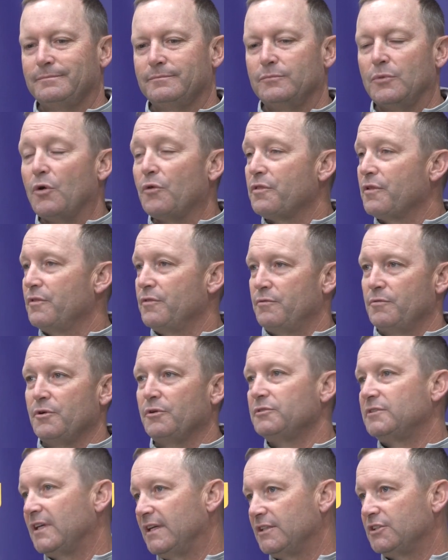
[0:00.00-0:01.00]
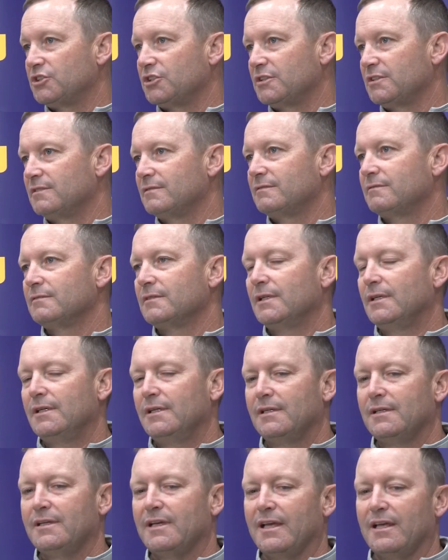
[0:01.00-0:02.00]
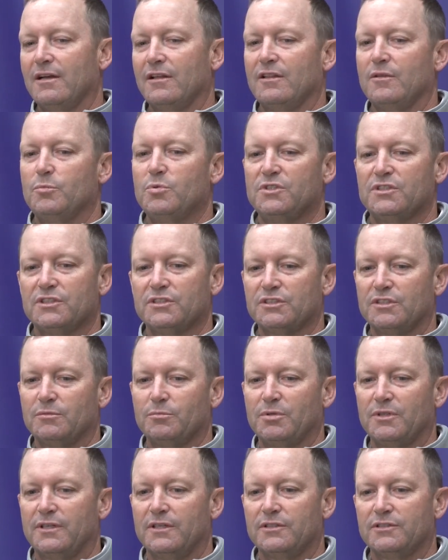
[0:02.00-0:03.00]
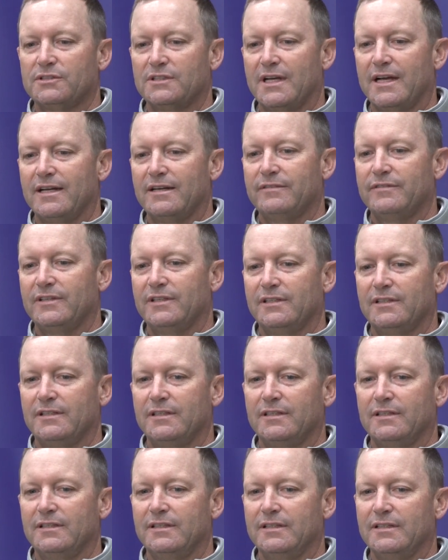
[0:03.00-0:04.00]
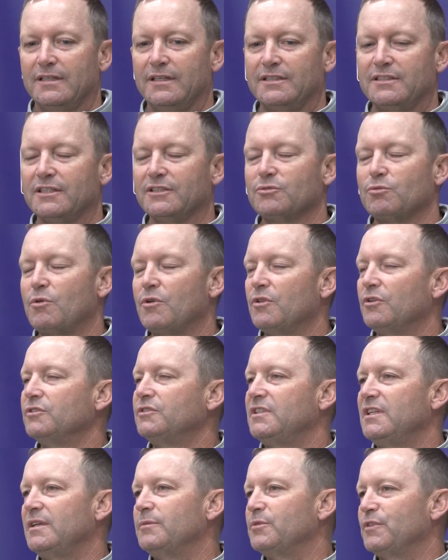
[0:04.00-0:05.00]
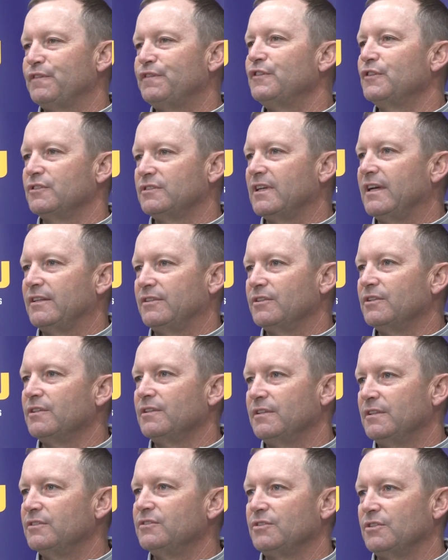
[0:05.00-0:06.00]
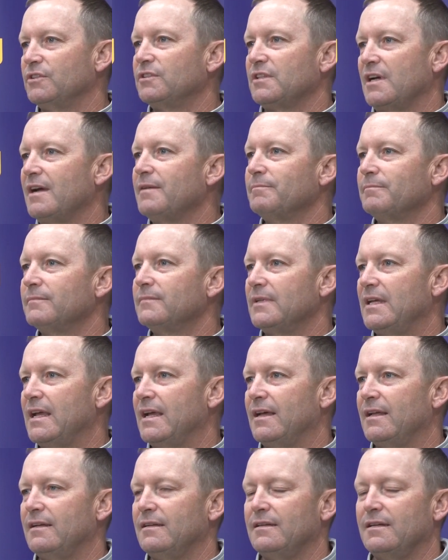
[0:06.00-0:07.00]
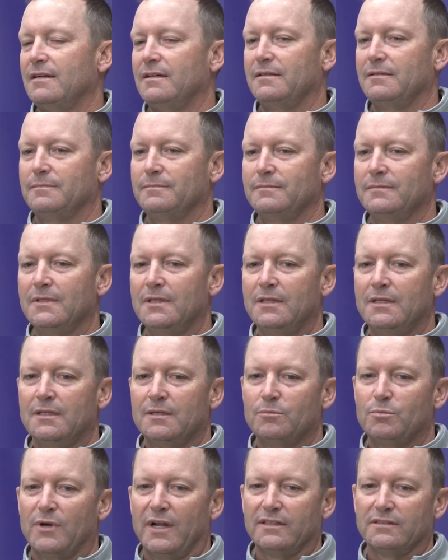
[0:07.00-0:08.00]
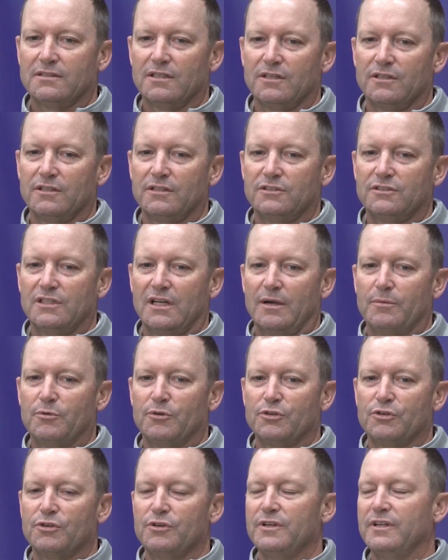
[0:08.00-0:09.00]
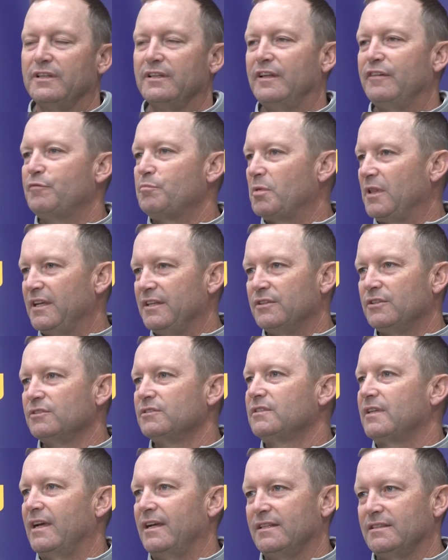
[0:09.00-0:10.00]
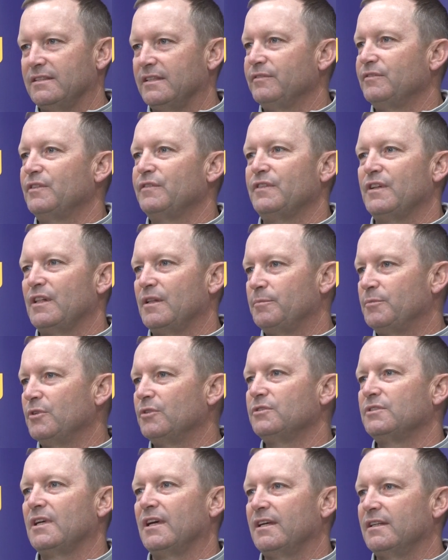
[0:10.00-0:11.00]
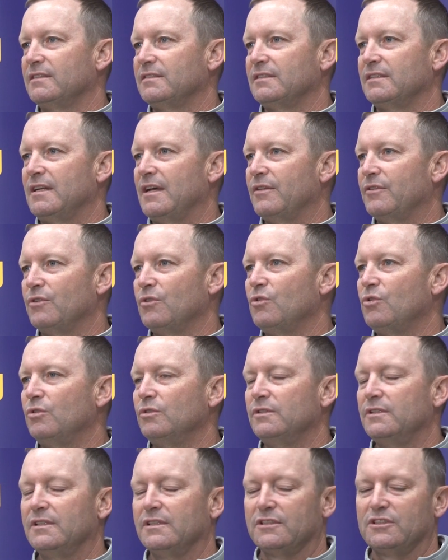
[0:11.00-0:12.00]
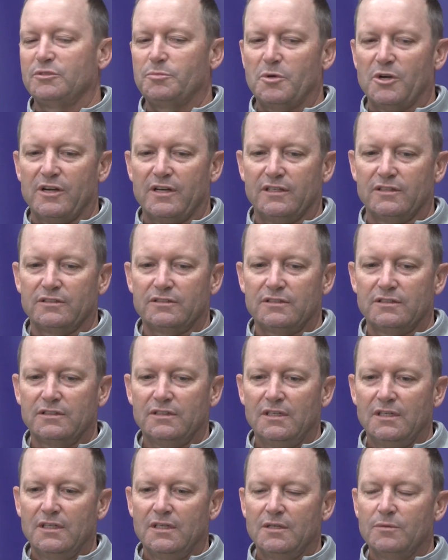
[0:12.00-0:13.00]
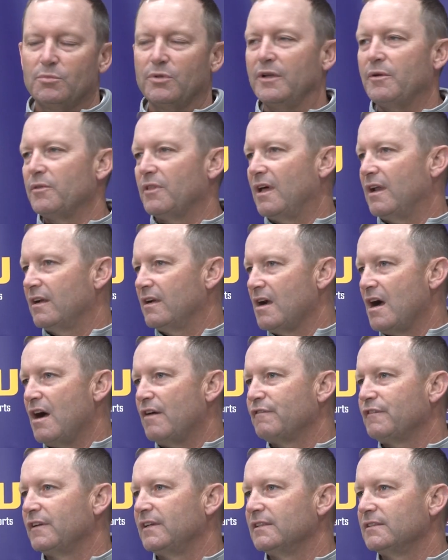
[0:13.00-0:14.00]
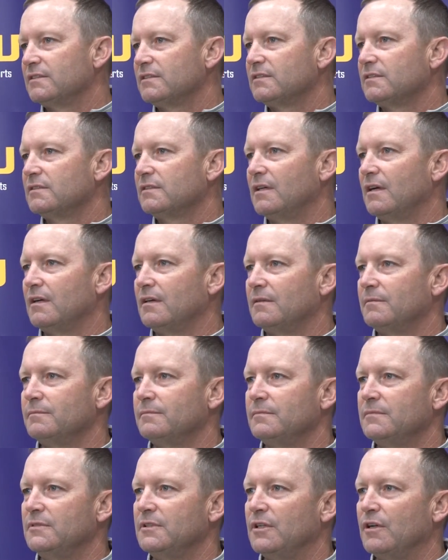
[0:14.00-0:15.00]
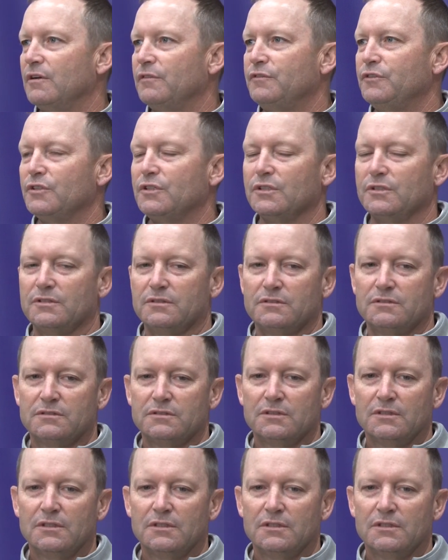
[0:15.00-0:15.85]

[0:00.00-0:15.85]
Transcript: both in the rotation and on the position player side of it. It's just one of those teams that feels like it's their time. And Brad's done a good job recruiting. They've played those guys, they've developed those guys, and now they're old and experienced, playing with a lot of confidence. You know, if you can